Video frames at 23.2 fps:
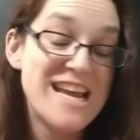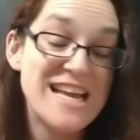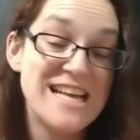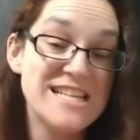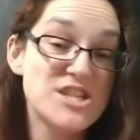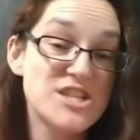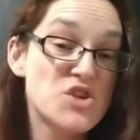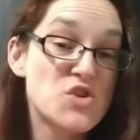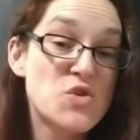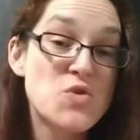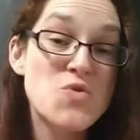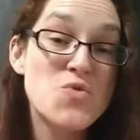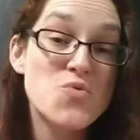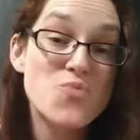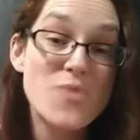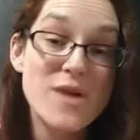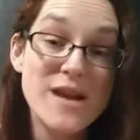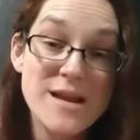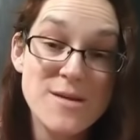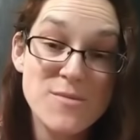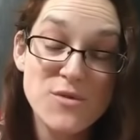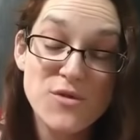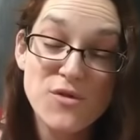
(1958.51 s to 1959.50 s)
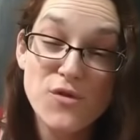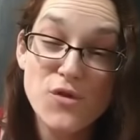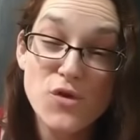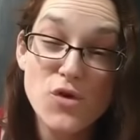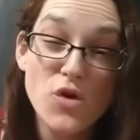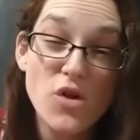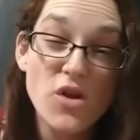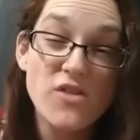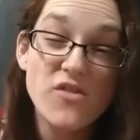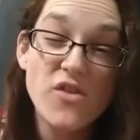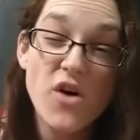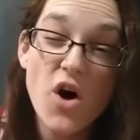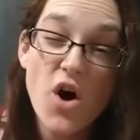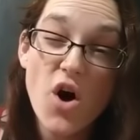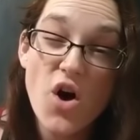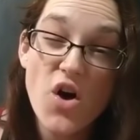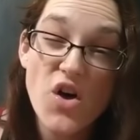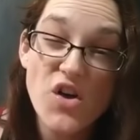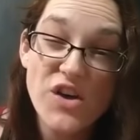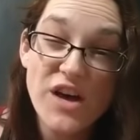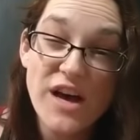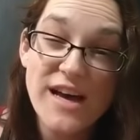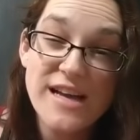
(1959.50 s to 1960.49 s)
It's crammed full of
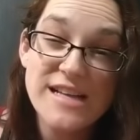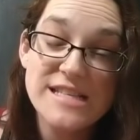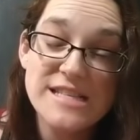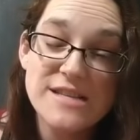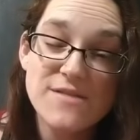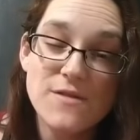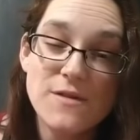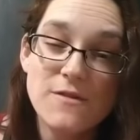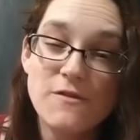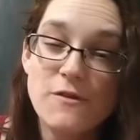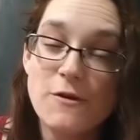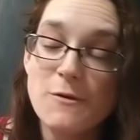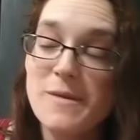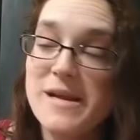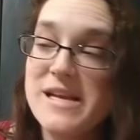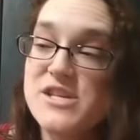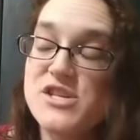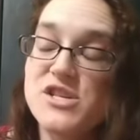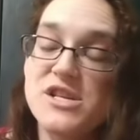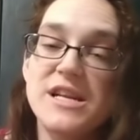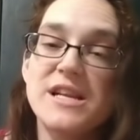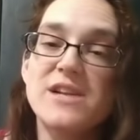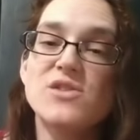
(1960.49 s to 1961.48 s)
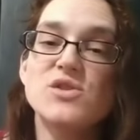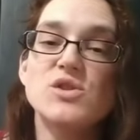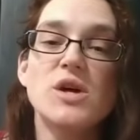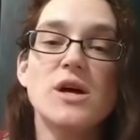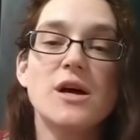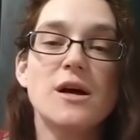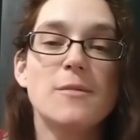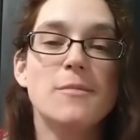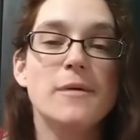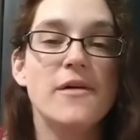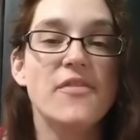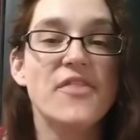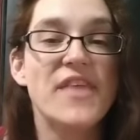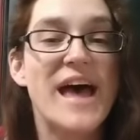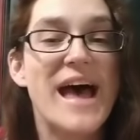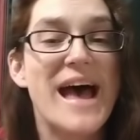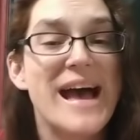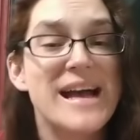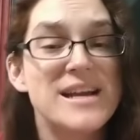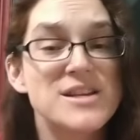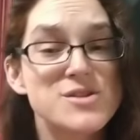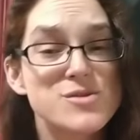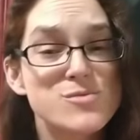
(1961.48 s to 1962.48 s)
all kinds of information. It'll talk about the
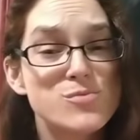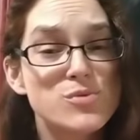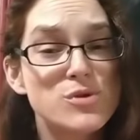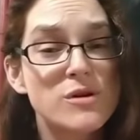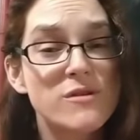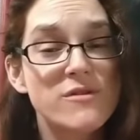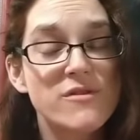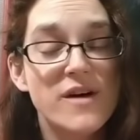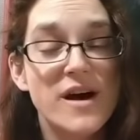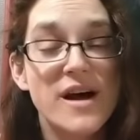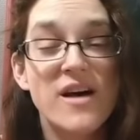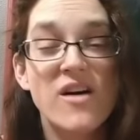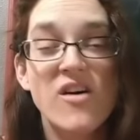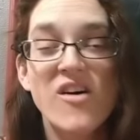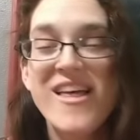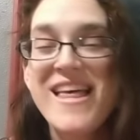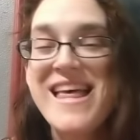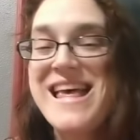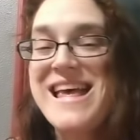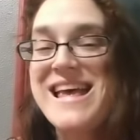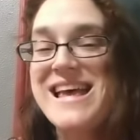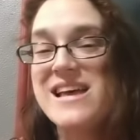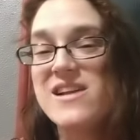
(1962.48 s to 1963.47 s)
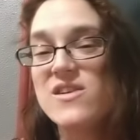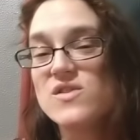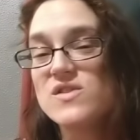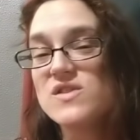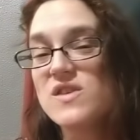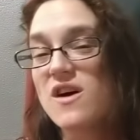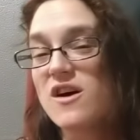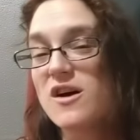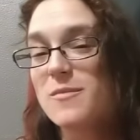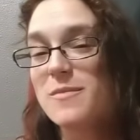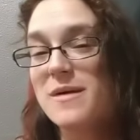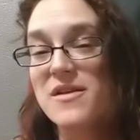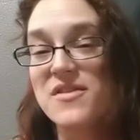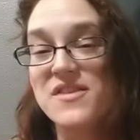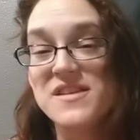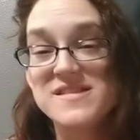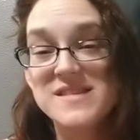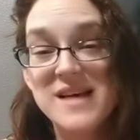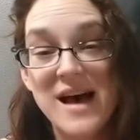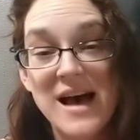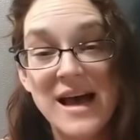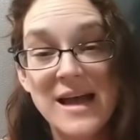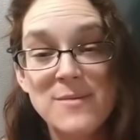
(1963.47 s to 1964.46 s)
action profile, it'll talk about the
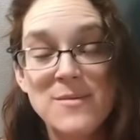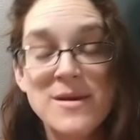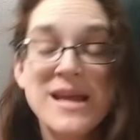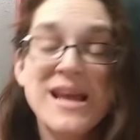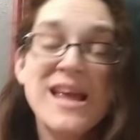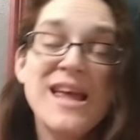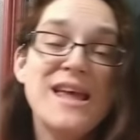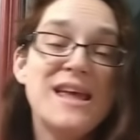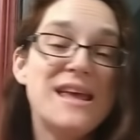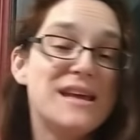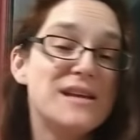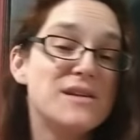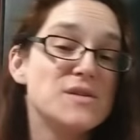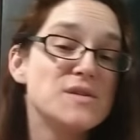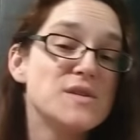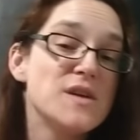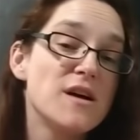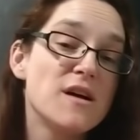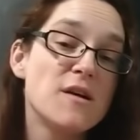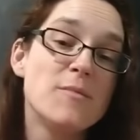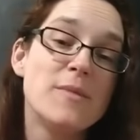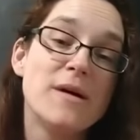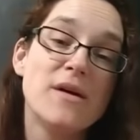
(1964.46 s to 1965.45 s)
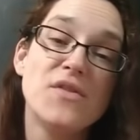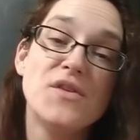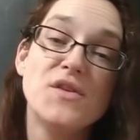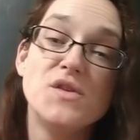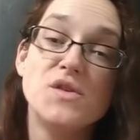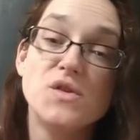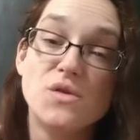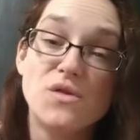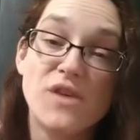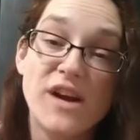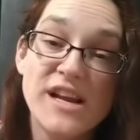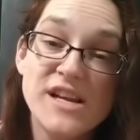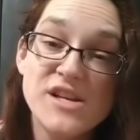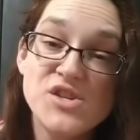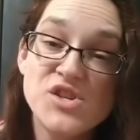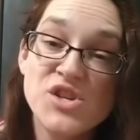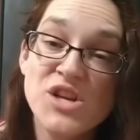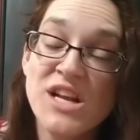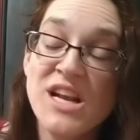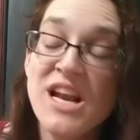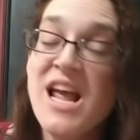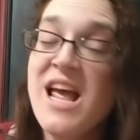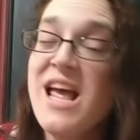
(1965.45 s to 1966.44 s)
timing, it'll talk about the
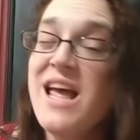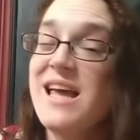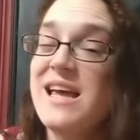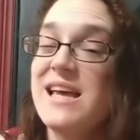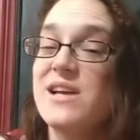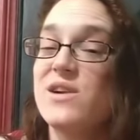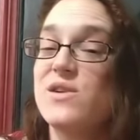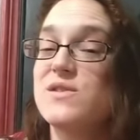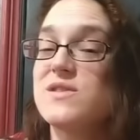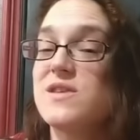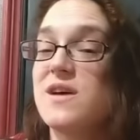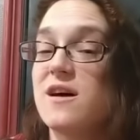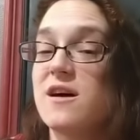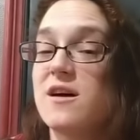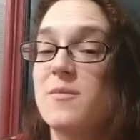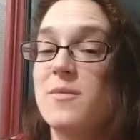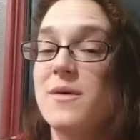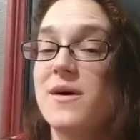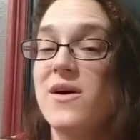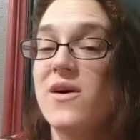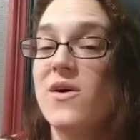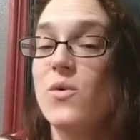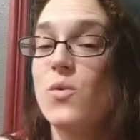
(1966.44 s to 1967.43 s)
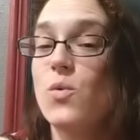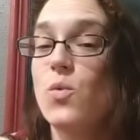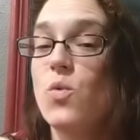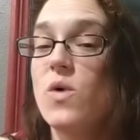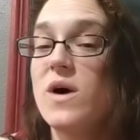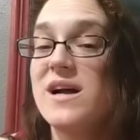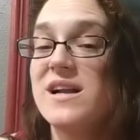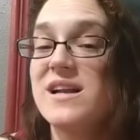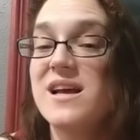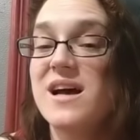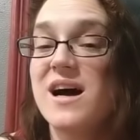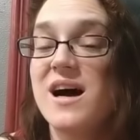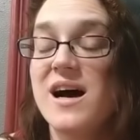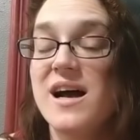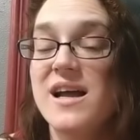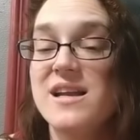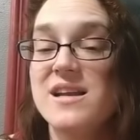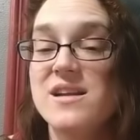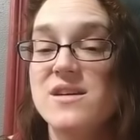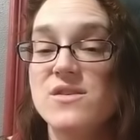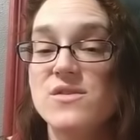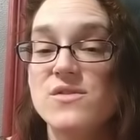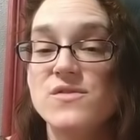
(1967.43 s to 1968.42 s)
duration, it'll talk about what
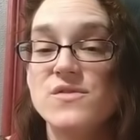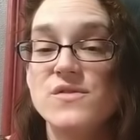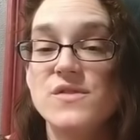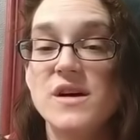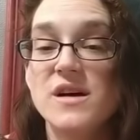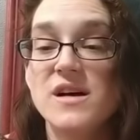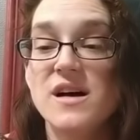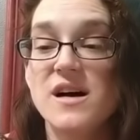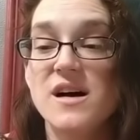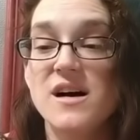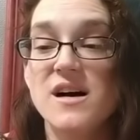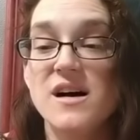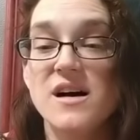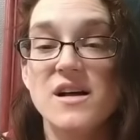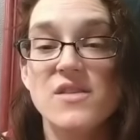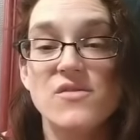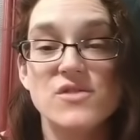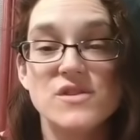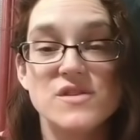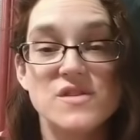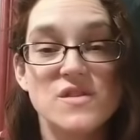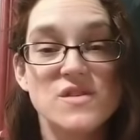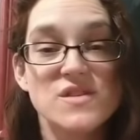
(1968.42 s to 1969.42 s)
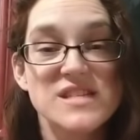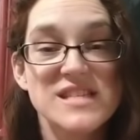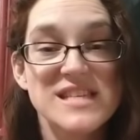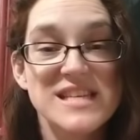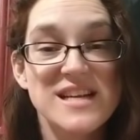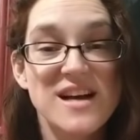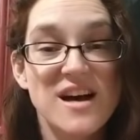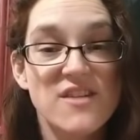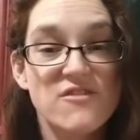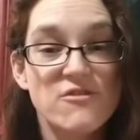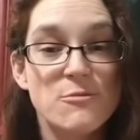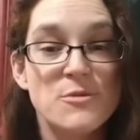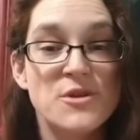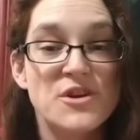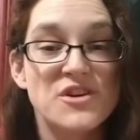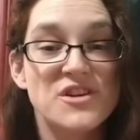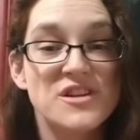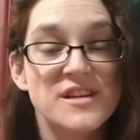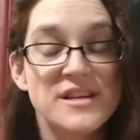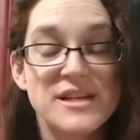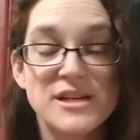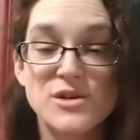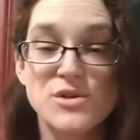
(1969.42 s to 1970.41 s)
kind of results they got from their
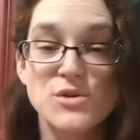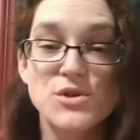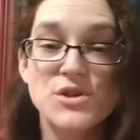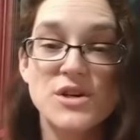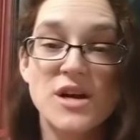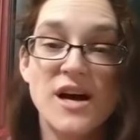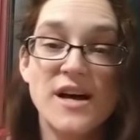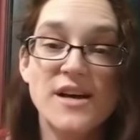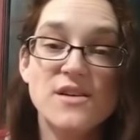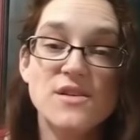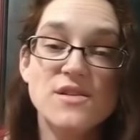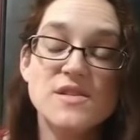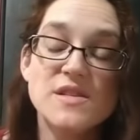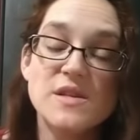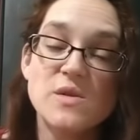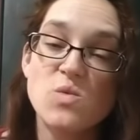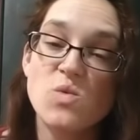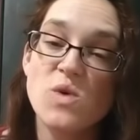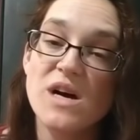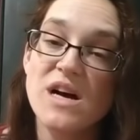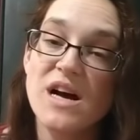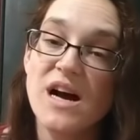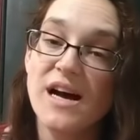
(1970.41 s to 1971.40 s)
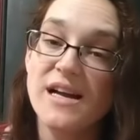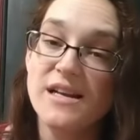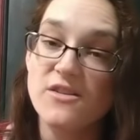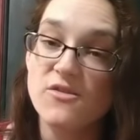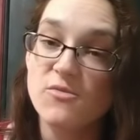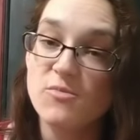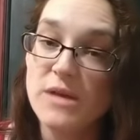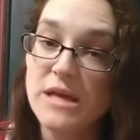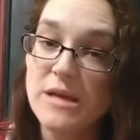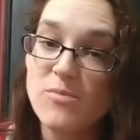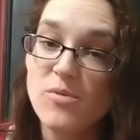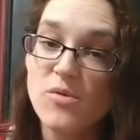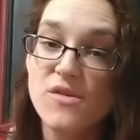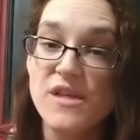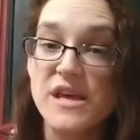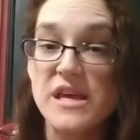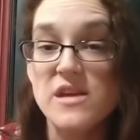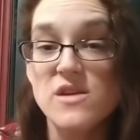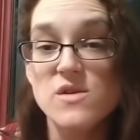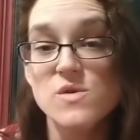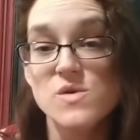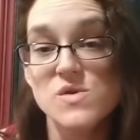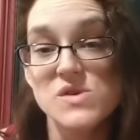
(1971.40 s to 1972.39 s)
clinical trials and what kind of people they
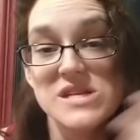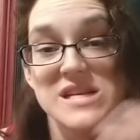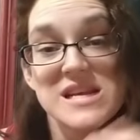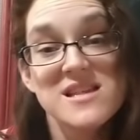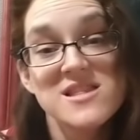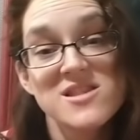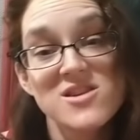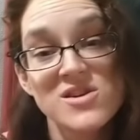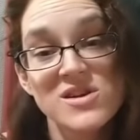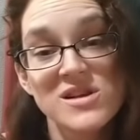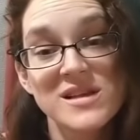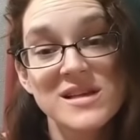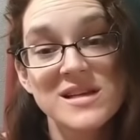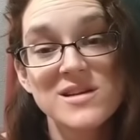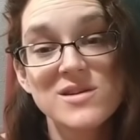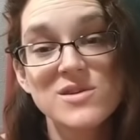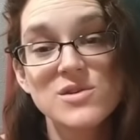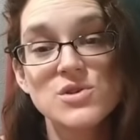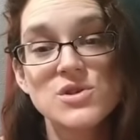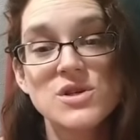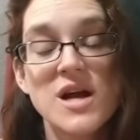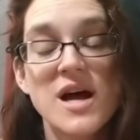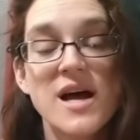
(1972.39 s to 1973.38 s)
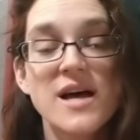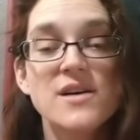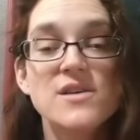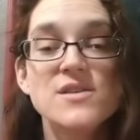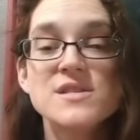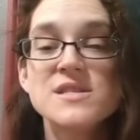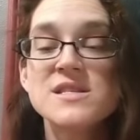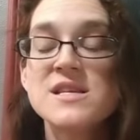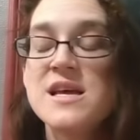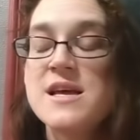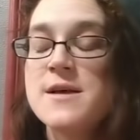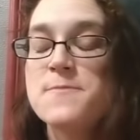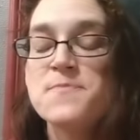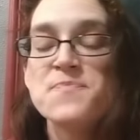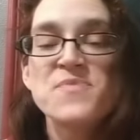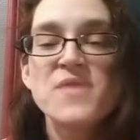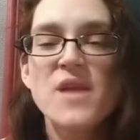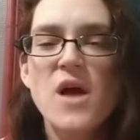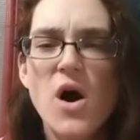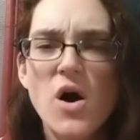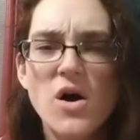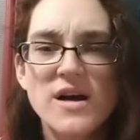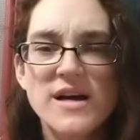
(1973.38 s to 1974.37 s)
used in their clinical trials,
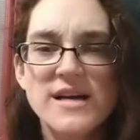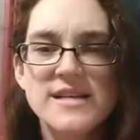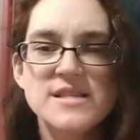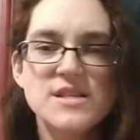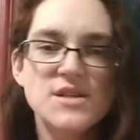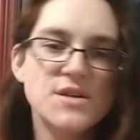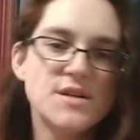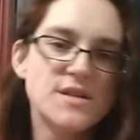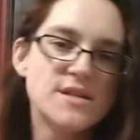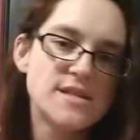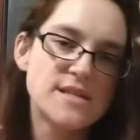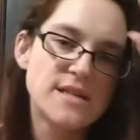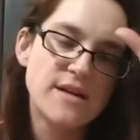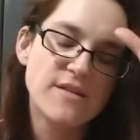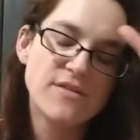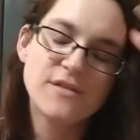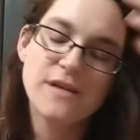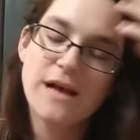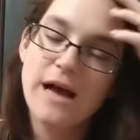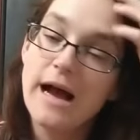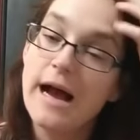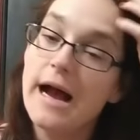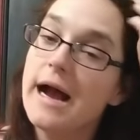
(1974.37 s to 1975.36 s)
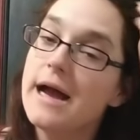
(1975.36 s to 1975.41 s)
all kinds of good stuff.